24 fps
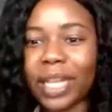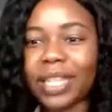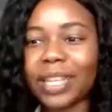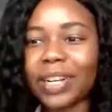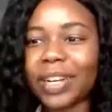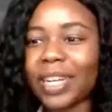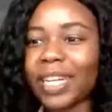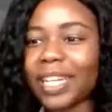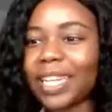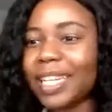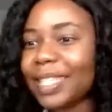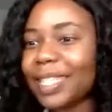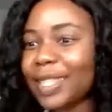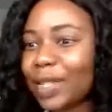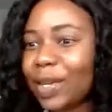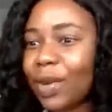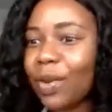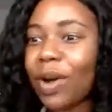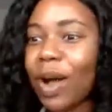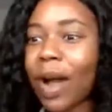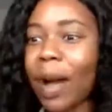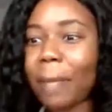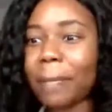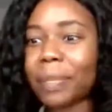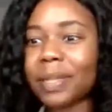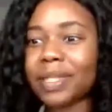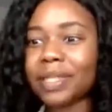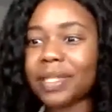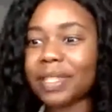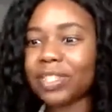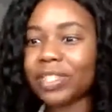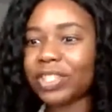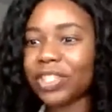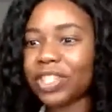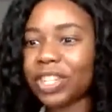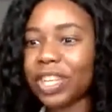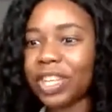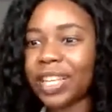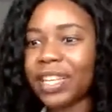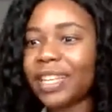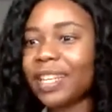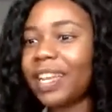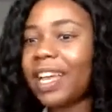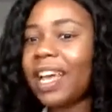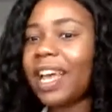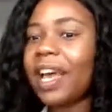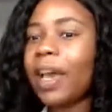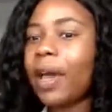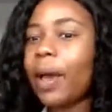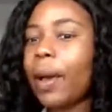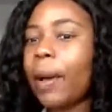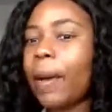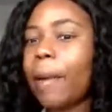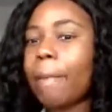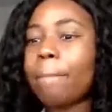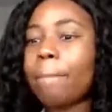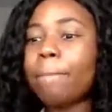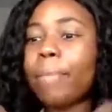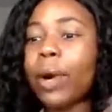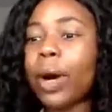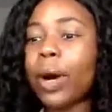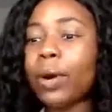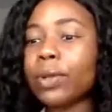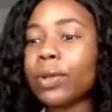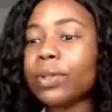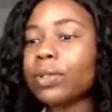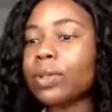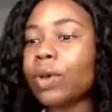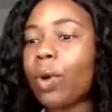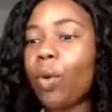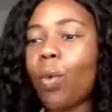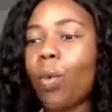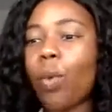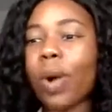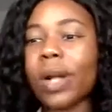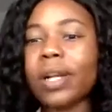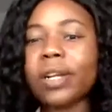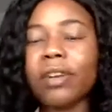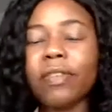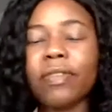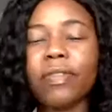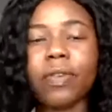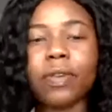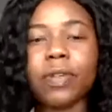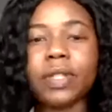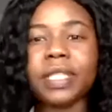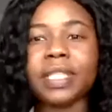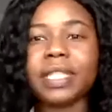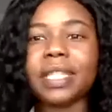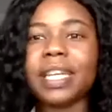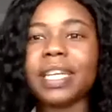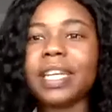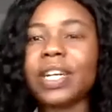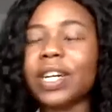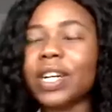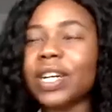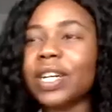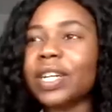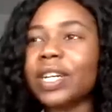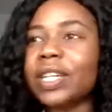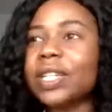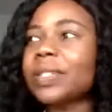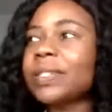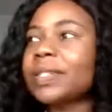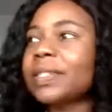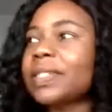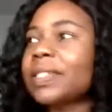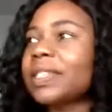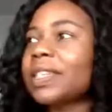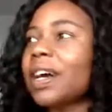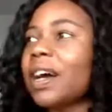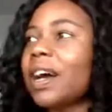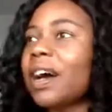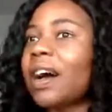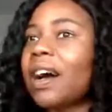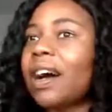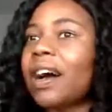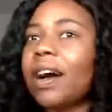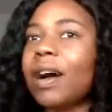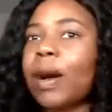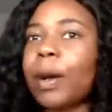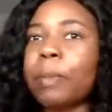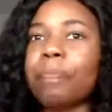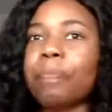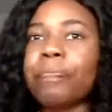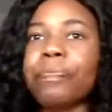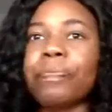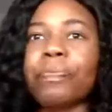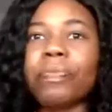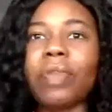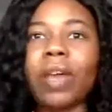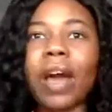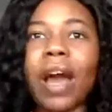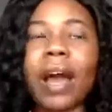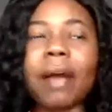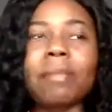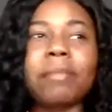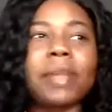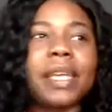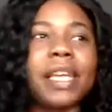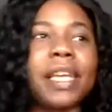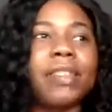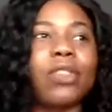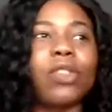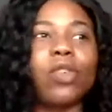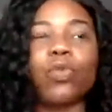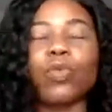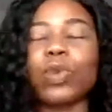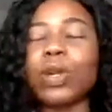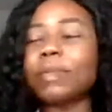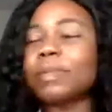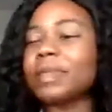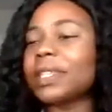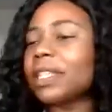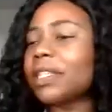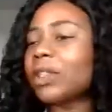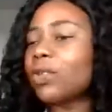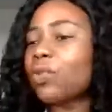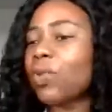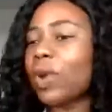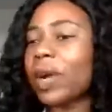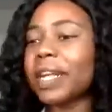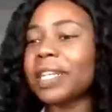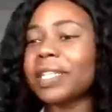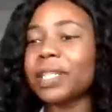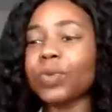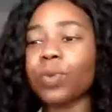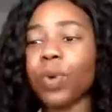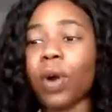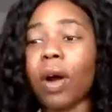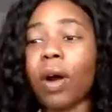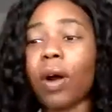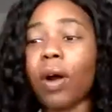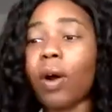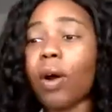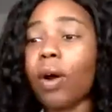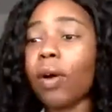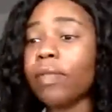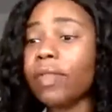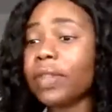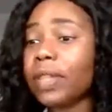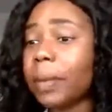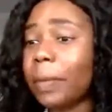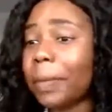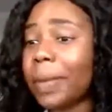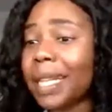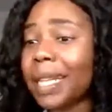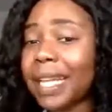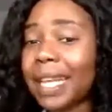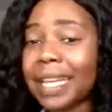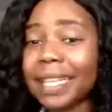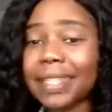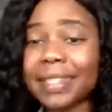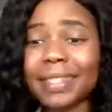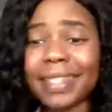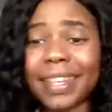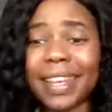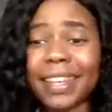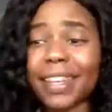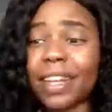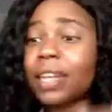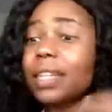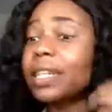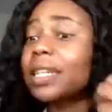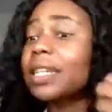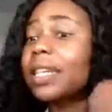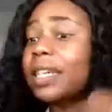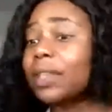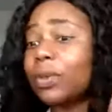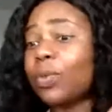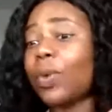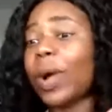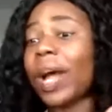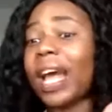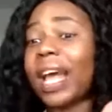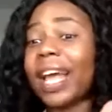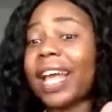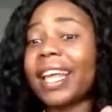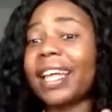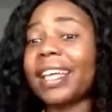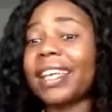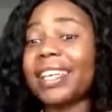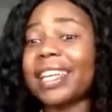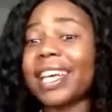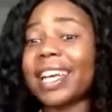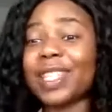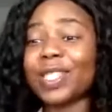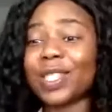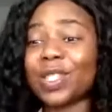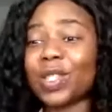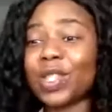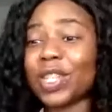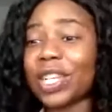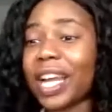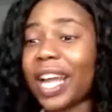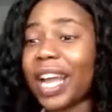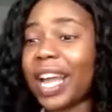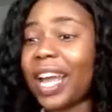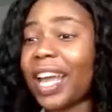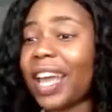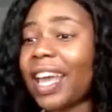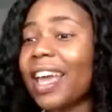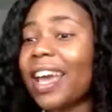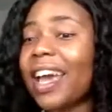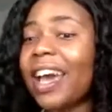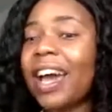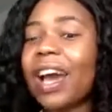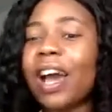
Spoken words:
There is no competition. Both wonderful singers. I mean, the rips and the runs were all over the place in a good way yesterday.